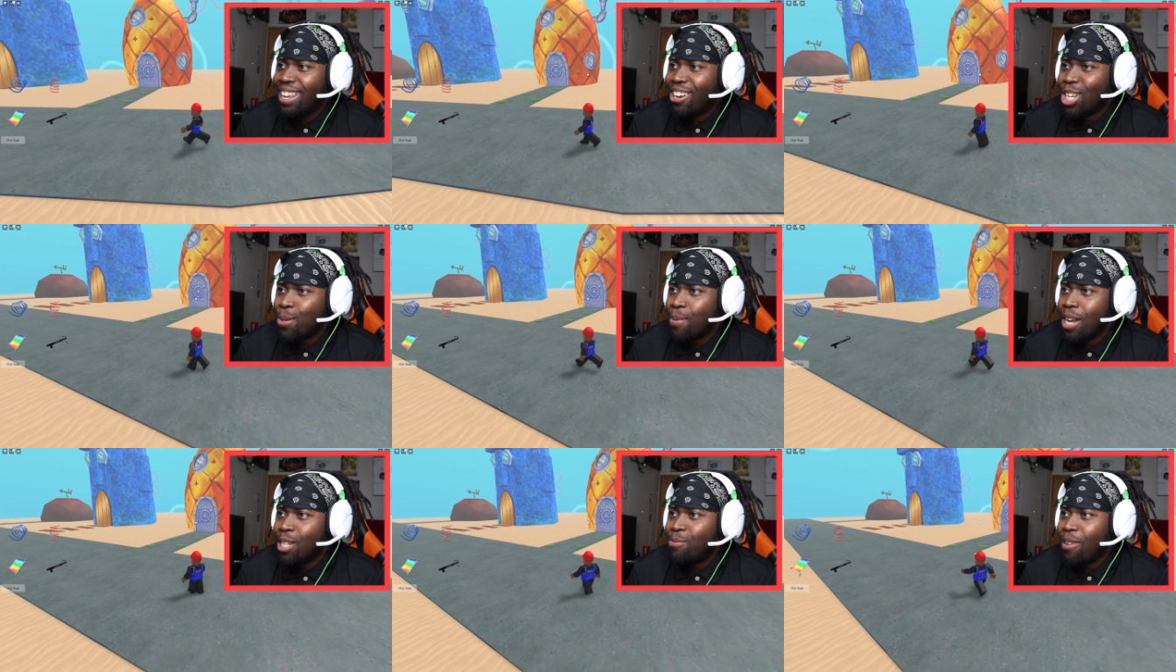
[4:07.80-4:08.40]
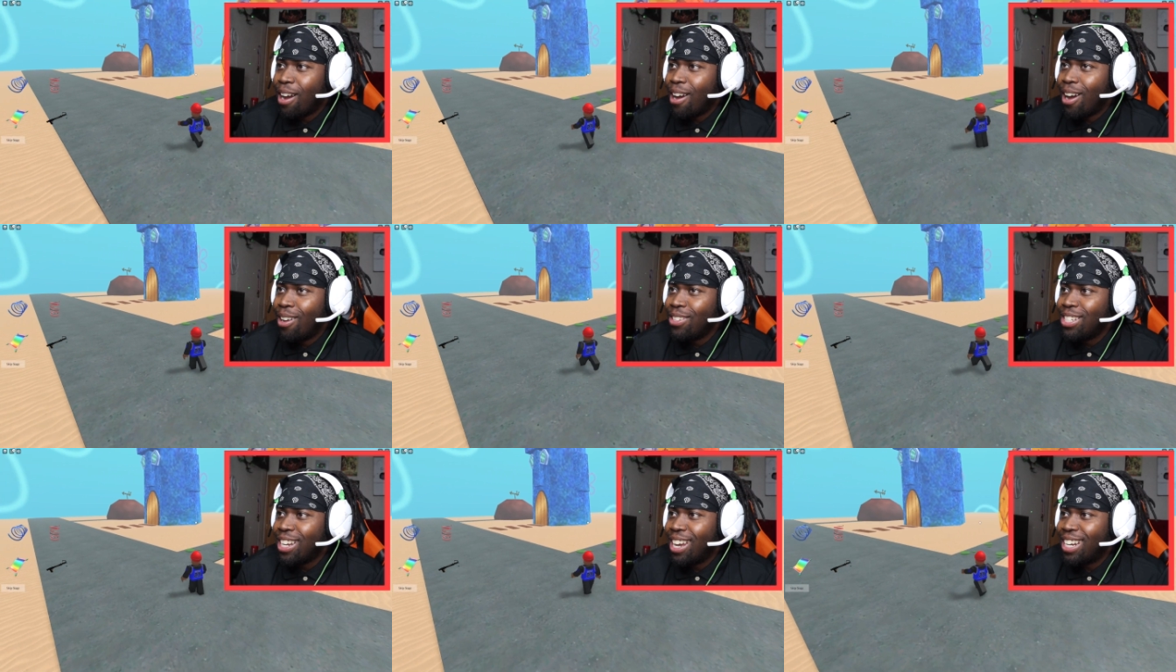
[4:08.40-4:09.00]
Yo, SpongeBob,
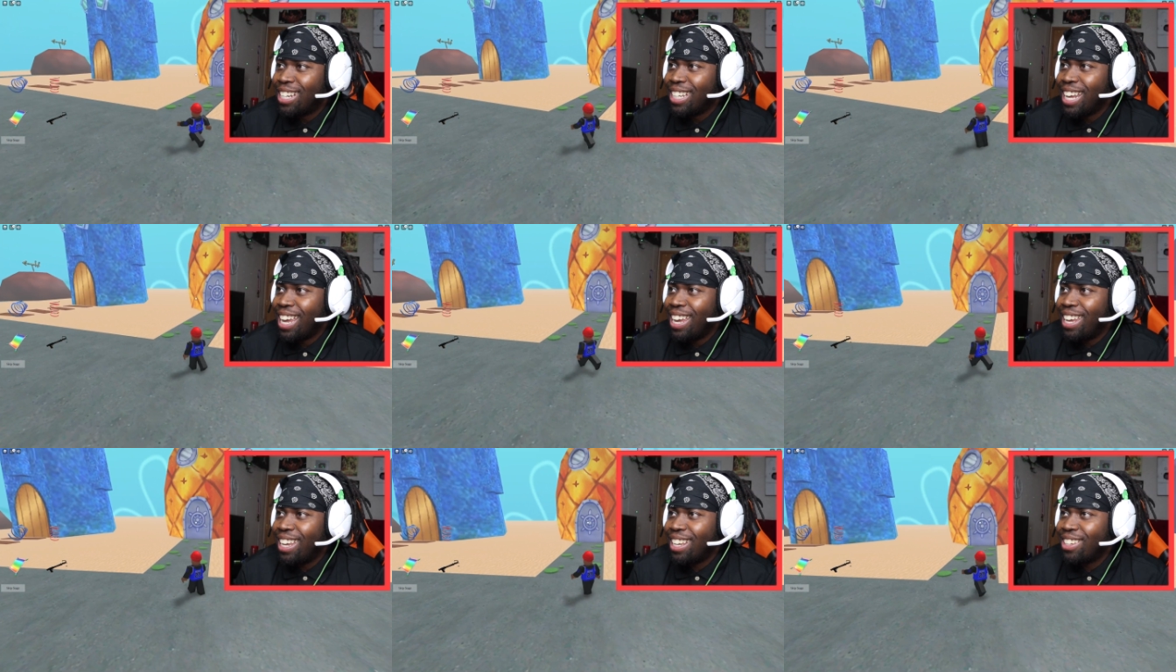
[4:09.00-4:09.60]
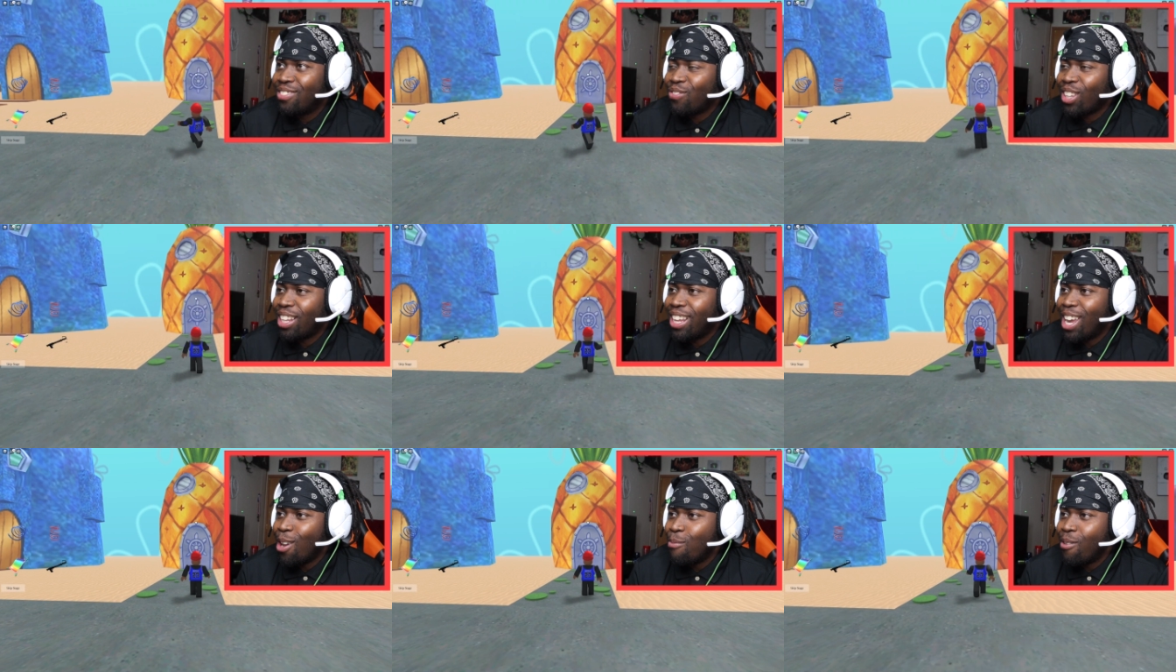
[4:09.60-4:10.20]
I'm trying to, hey.
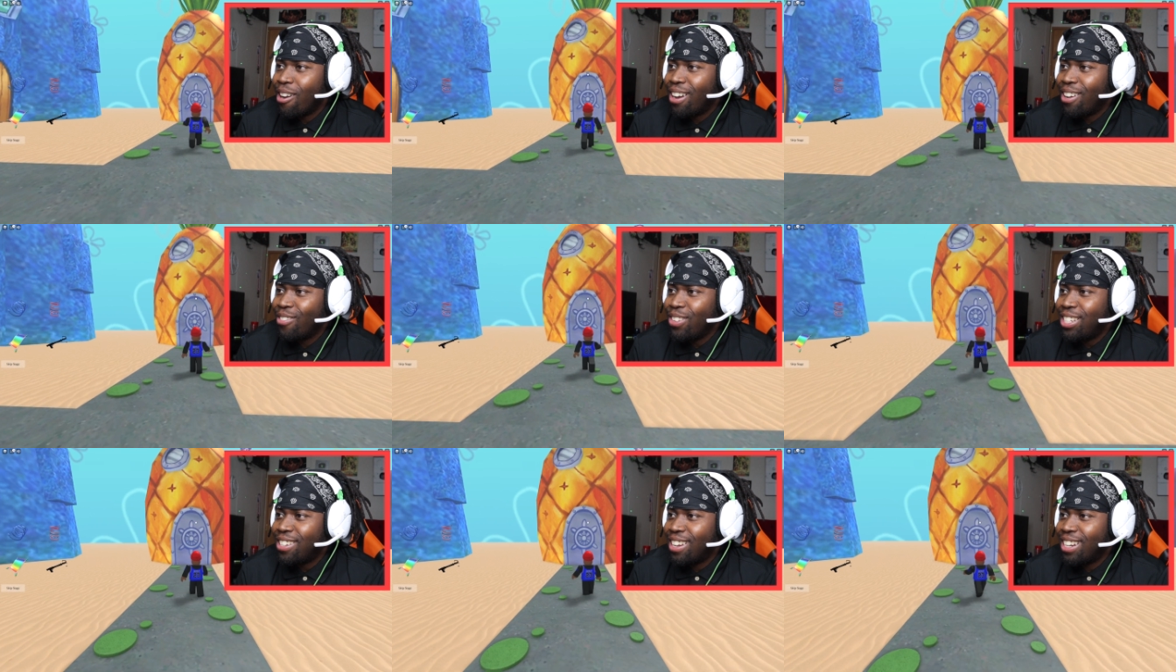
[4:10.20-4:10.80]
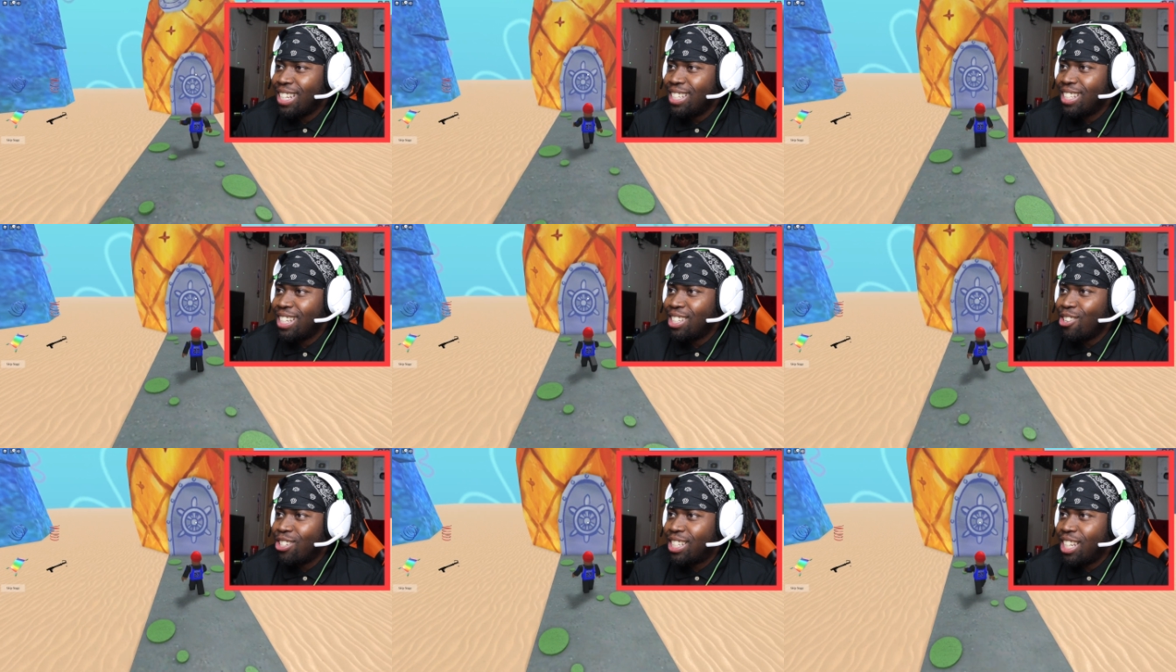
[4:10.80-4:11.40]
Hey, bro, we try. Let's let's
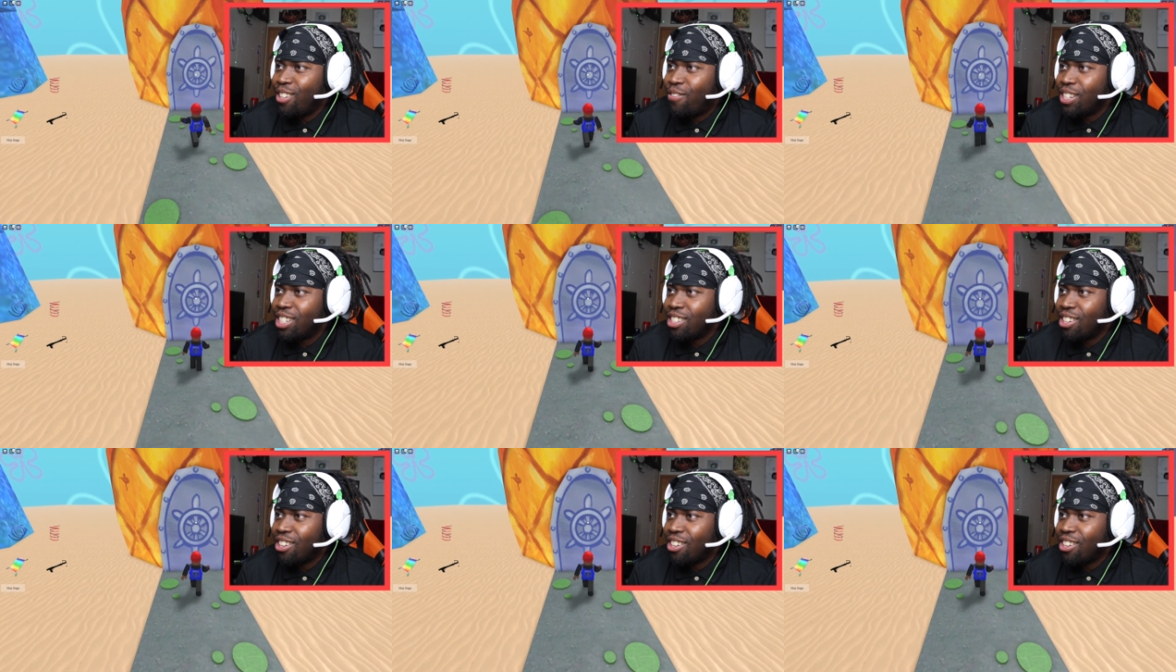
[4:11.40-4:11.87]
go jellyfishing,